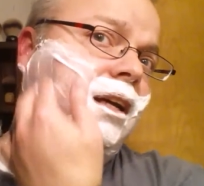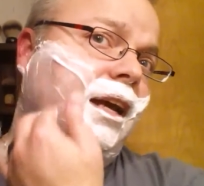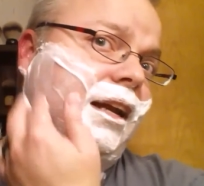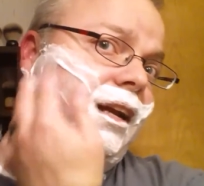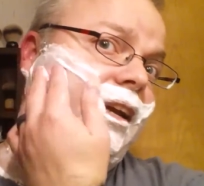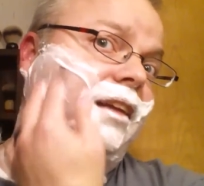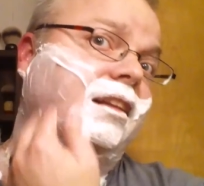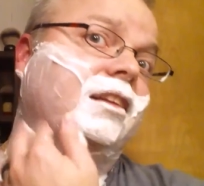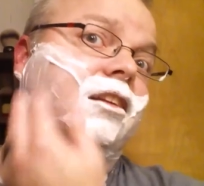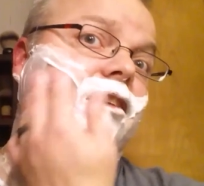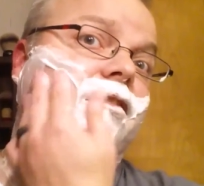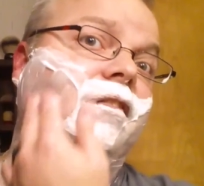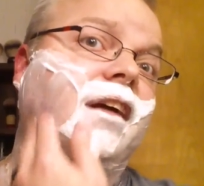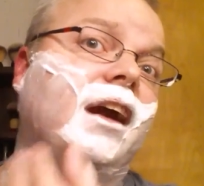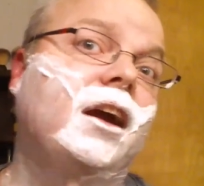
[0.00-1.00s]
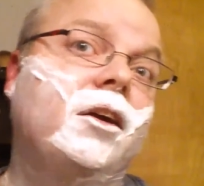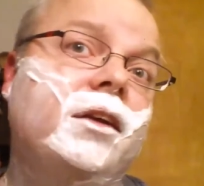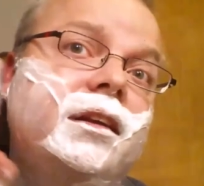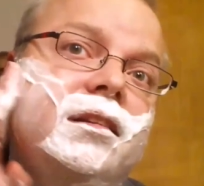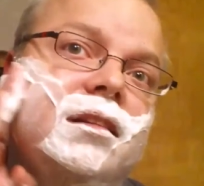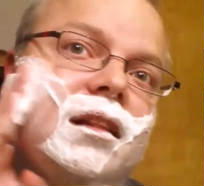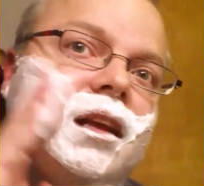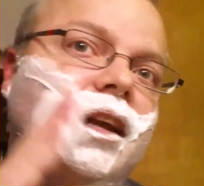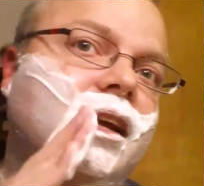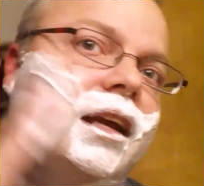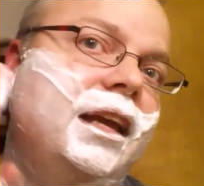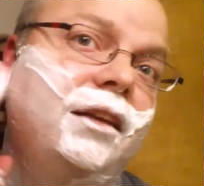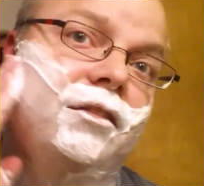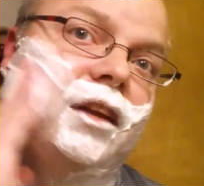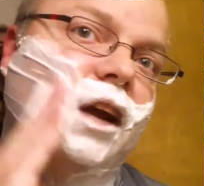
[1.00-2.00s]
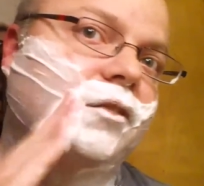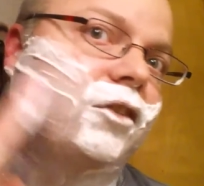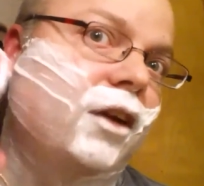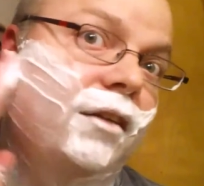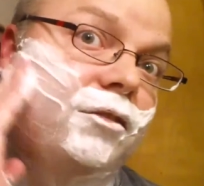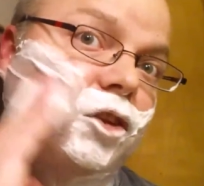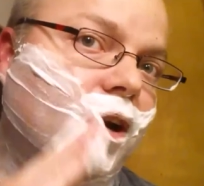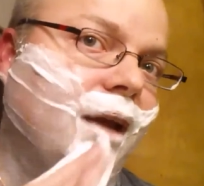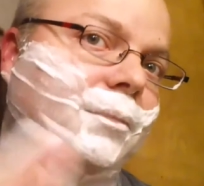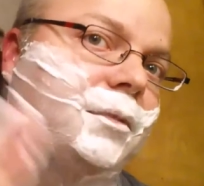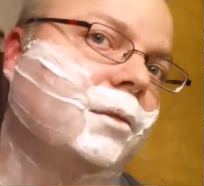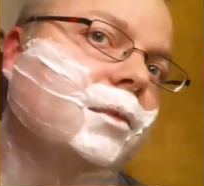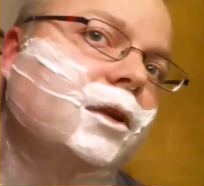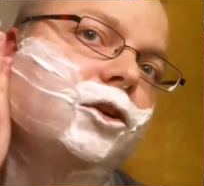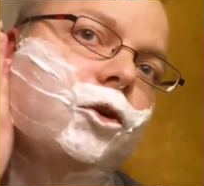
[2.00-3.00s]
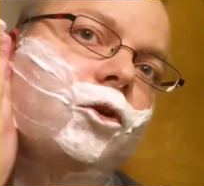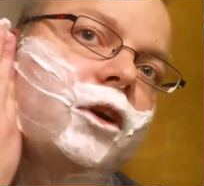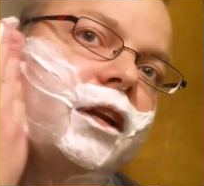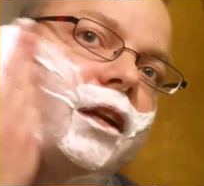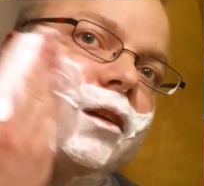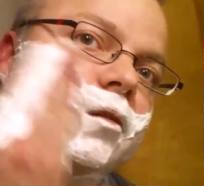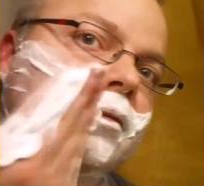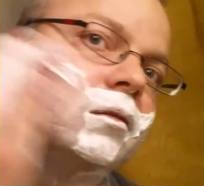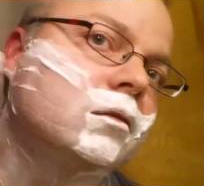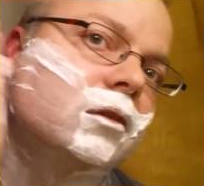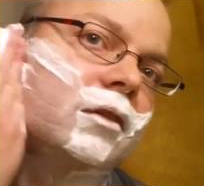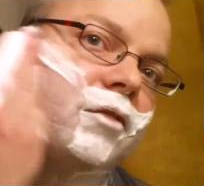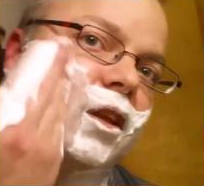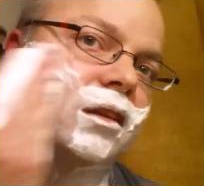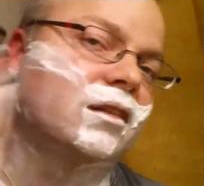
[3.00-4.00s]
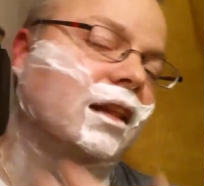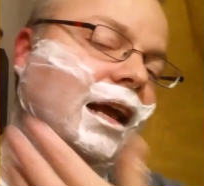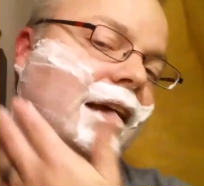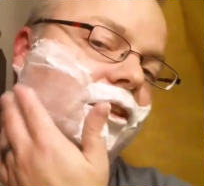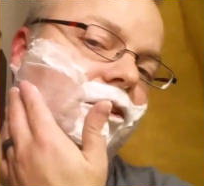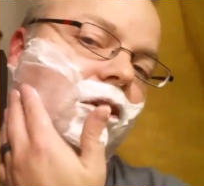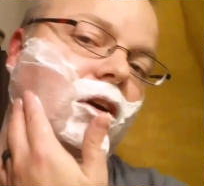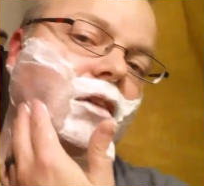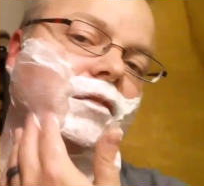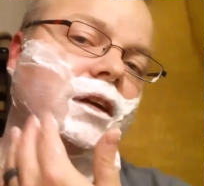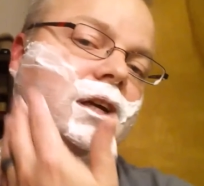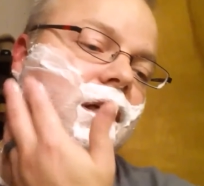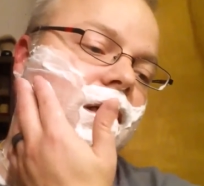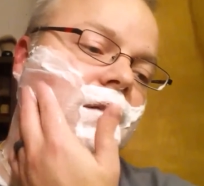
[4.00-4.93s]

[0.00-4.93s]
And again, this is very slick even after I've scraped the majority of this lather off.